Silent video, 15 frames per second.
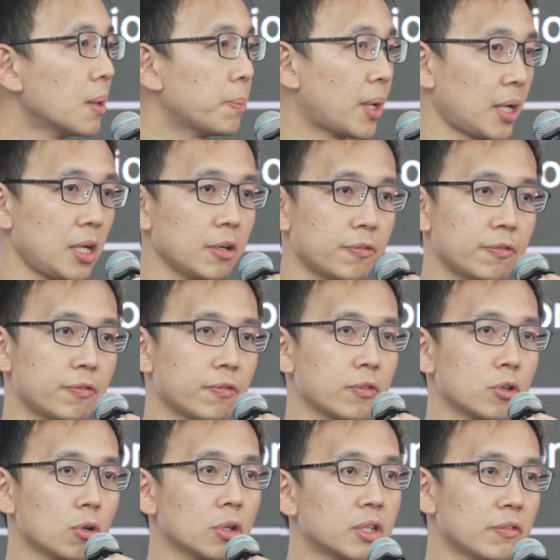But if
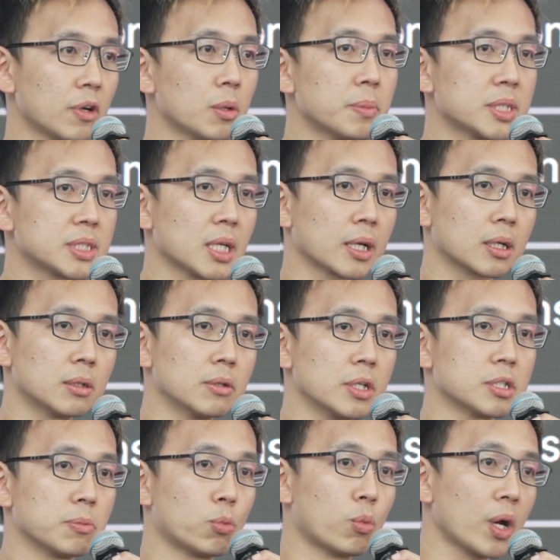your development cycle
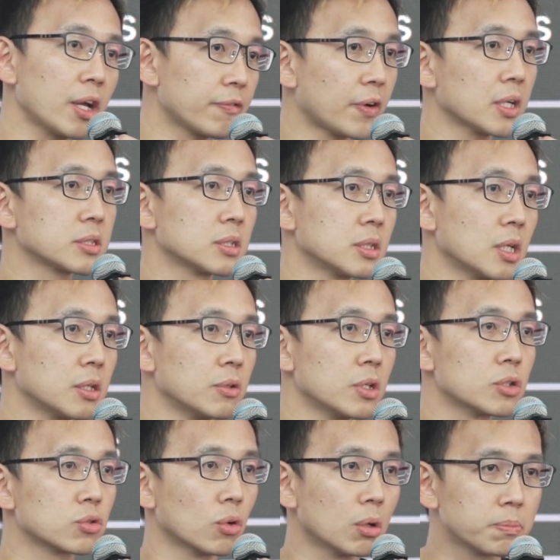is way faster than
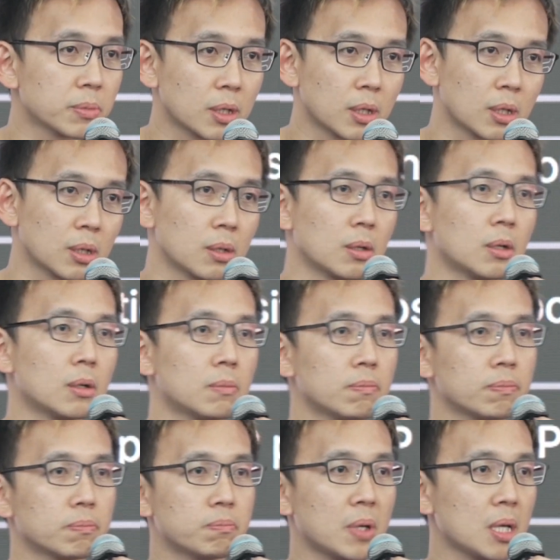Uniswap,
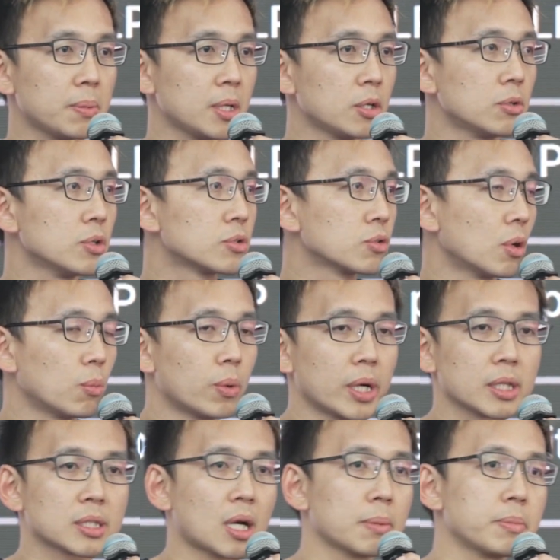maybe Uniswap, by
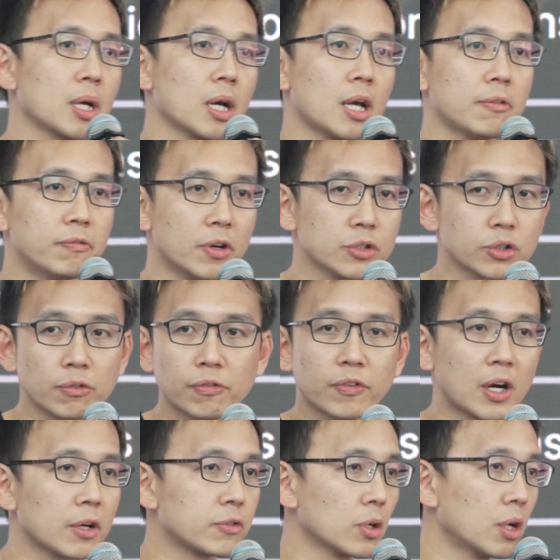the time they're at version
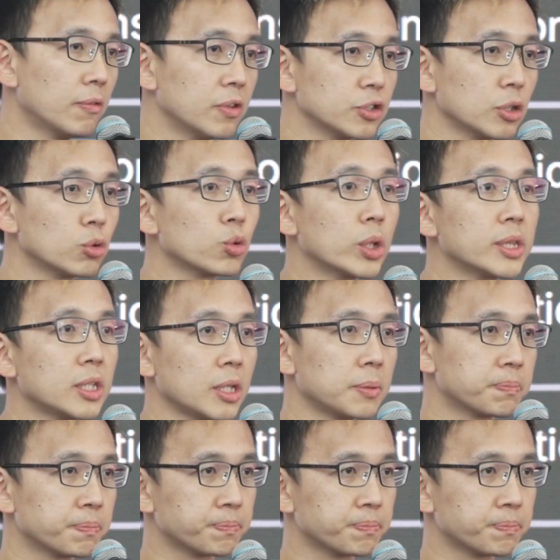5, you're at version 20.